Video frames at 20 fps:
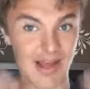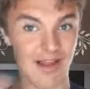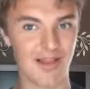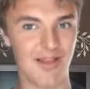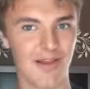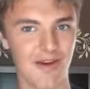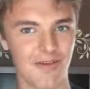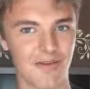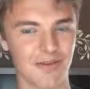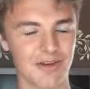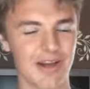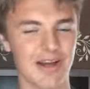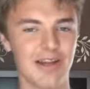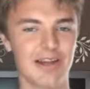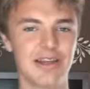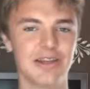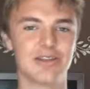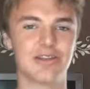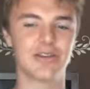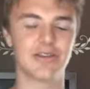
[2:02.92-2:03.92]
I love
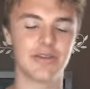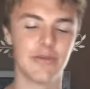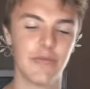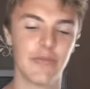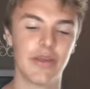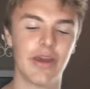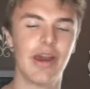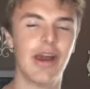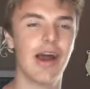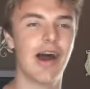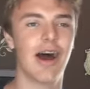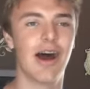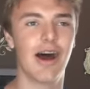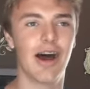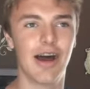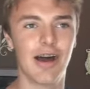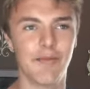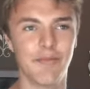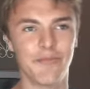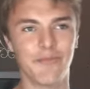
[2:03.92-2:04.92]
reality shows.
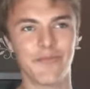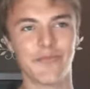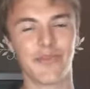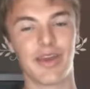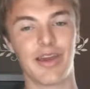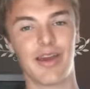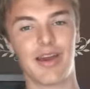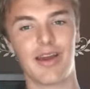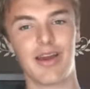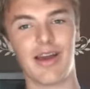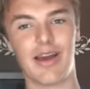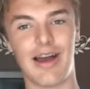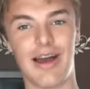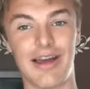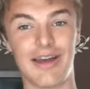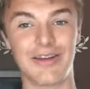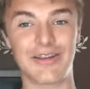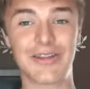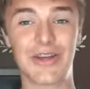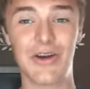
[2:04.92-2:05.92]
Um,
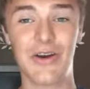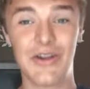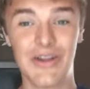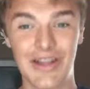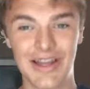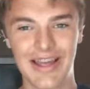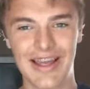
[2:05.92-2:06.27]
I also,